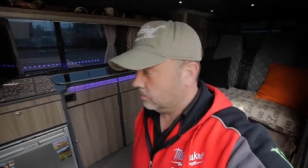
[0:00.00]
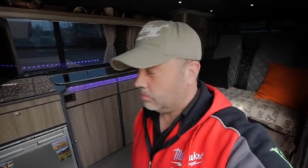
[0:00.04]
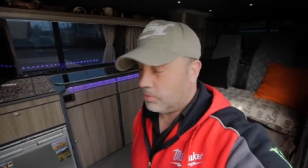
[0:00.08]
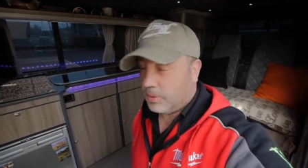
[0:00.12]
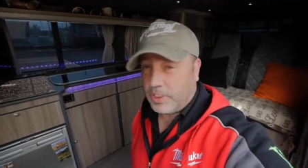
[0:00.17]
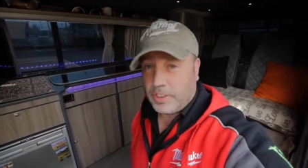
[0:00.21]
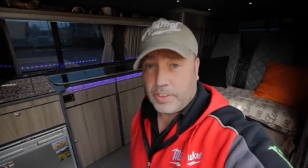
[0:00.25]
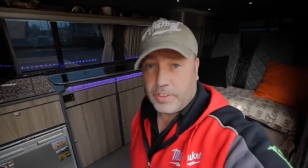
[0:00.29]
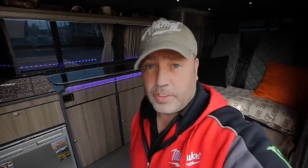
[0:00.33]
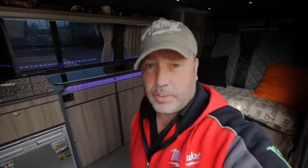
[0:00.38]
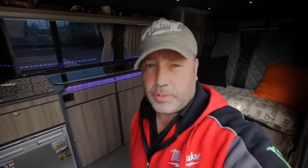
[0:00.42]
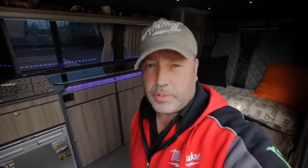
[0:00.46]
We're
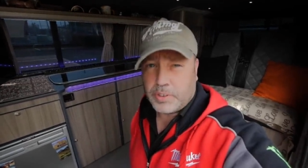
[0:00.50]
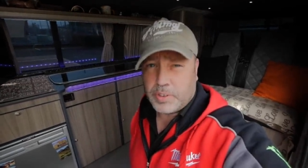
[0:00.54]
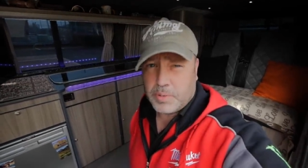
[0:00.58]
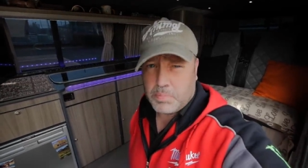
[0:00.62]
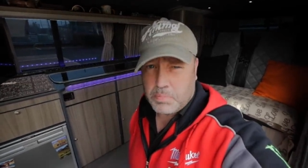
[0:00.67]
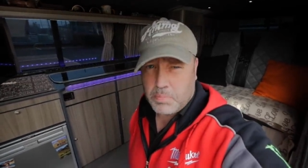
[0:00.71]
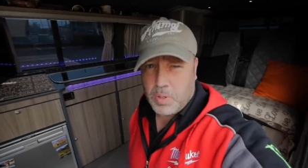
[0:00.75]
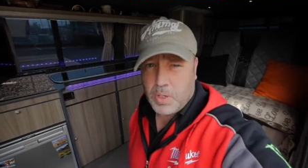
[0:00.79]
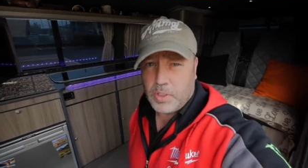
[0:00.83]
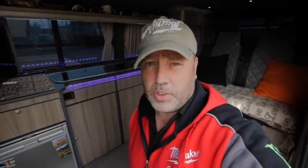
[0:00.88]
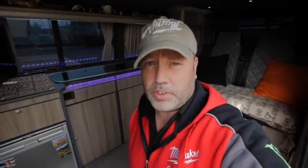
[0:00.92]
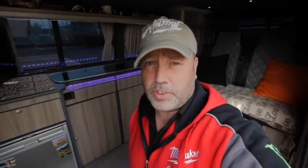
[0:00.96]
going to do some
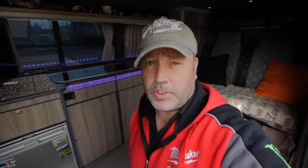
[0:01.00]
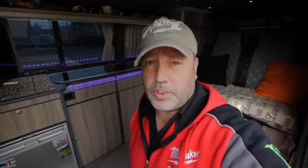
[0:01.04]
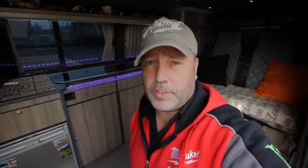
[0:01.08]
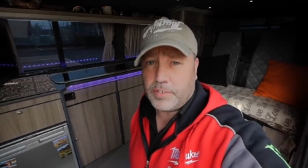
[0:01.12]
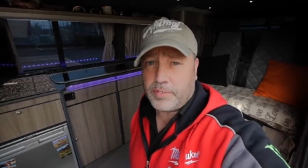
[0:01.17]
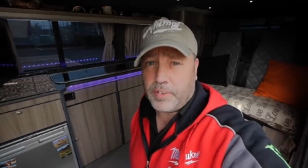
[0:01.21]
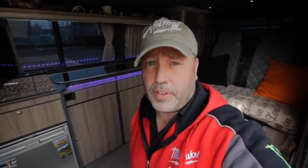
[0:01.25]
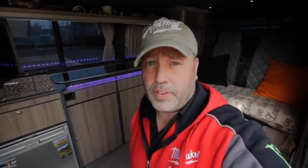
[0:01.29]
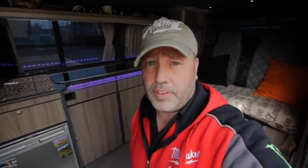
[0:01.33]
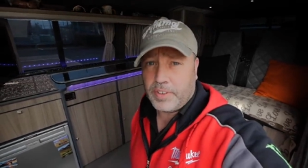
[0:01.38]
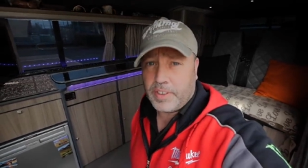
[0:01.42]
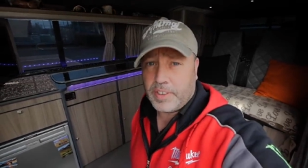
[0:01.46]
more
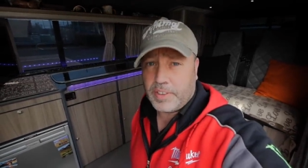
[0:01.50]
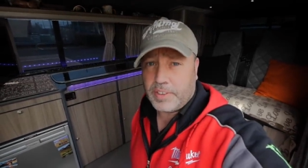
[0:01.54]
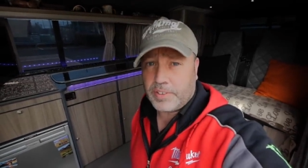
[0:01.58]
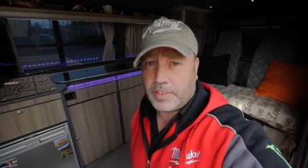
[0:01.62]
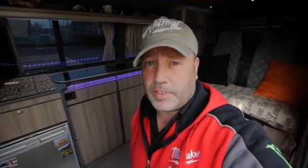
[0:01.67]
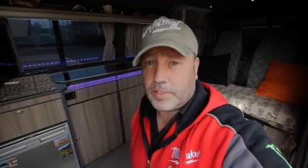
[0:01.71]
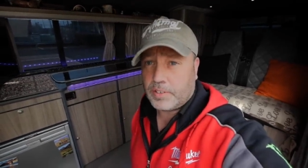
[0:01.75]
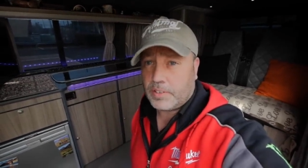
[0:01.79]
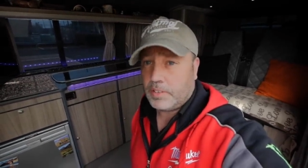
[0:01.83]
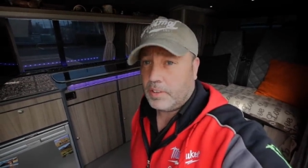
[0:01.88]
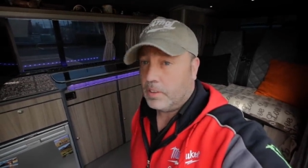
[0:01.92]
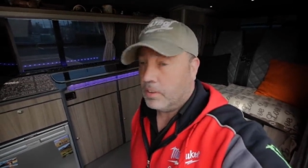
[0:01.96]
stuff on
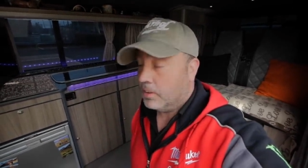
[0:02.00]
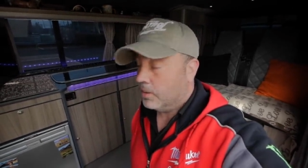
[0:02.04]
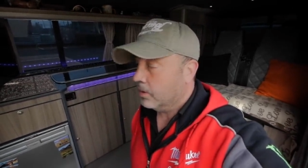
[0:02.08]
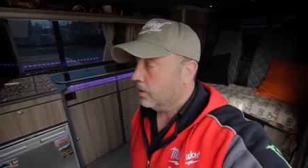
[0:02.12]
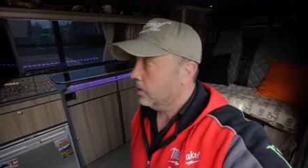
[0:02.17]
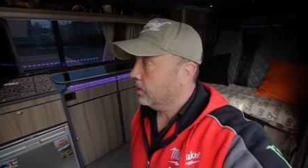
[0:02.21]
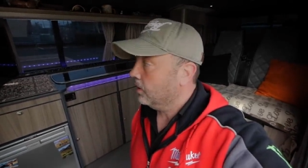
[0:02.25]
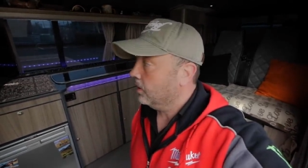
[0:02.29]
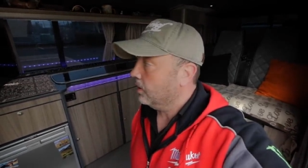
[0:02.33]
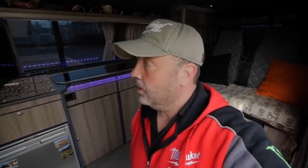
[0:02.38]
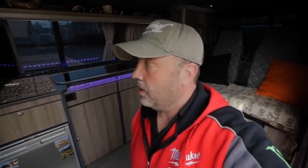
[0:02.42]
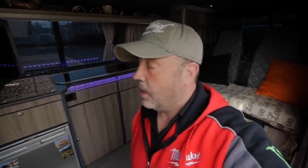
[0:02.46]
this.
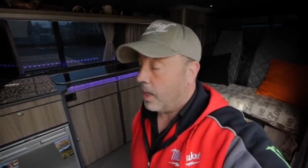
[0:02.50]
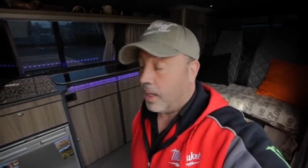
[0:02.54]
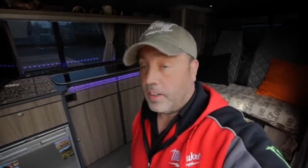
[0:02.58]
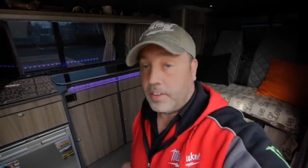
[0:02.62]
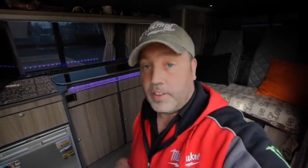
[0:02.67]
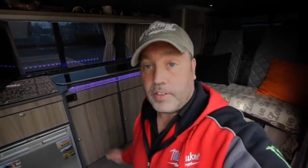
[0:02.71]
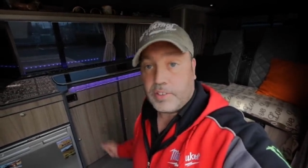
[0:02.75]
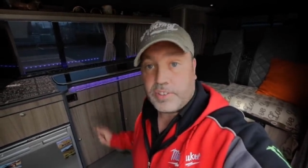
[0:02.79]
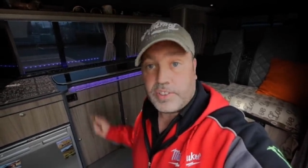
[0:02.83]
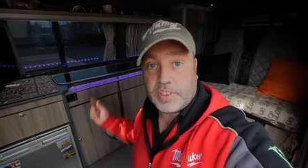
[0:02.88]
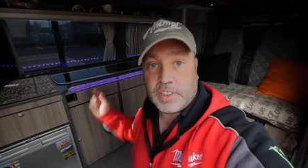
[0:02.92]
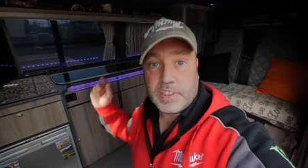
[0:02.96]
And
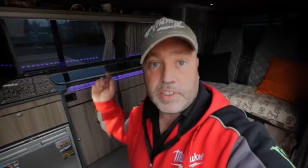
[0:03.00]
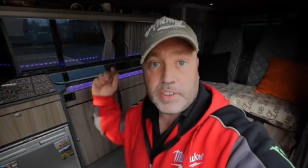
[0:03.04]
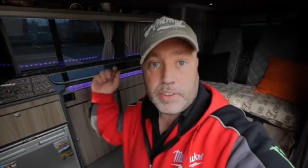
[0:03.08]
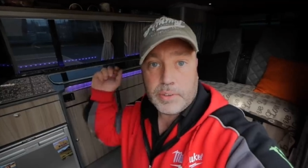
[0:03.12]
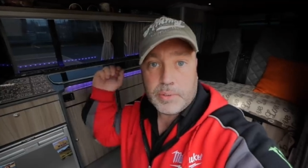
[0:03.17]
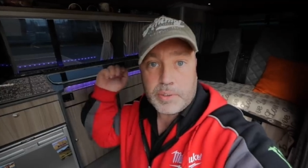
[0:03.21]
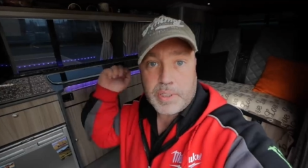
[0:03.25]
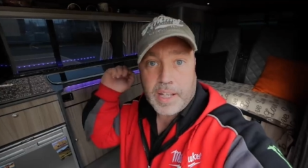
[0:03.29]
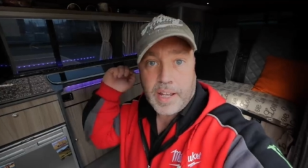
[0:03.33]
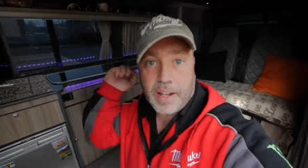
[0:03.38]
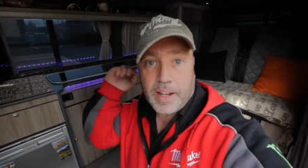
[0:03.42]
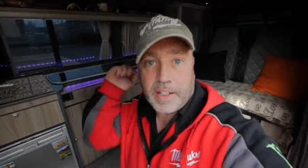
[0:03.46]
I'll see
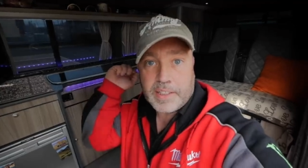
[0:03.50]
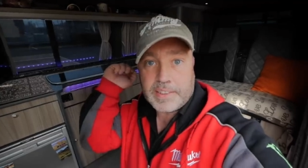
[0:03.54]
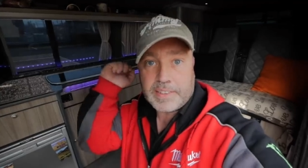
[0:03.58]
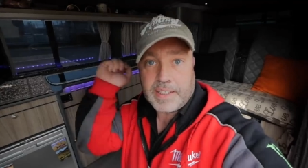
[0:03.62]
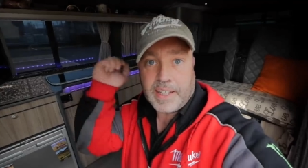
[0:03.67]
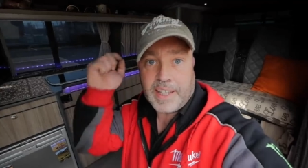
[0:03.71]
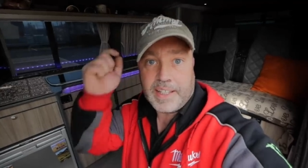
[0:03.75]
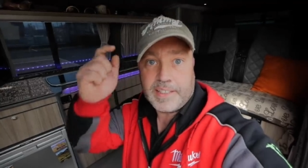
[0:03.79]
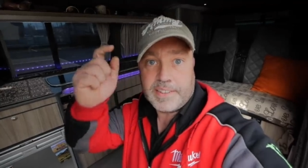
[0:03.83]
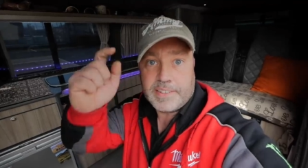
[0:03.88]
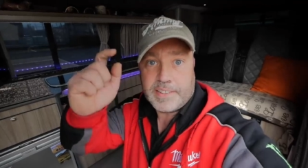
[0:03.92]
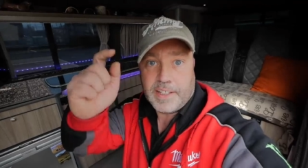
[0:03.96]
you guys
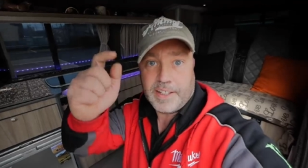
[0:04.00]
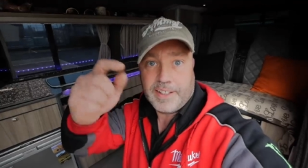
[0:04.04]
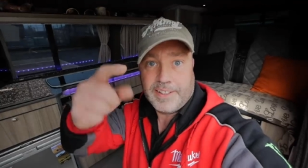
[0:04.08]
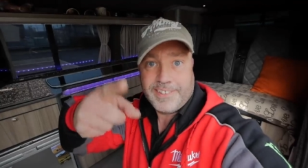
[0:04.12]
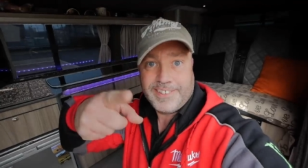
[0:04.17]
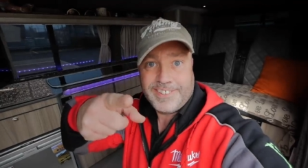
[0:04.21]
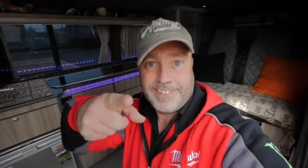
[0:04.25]
later.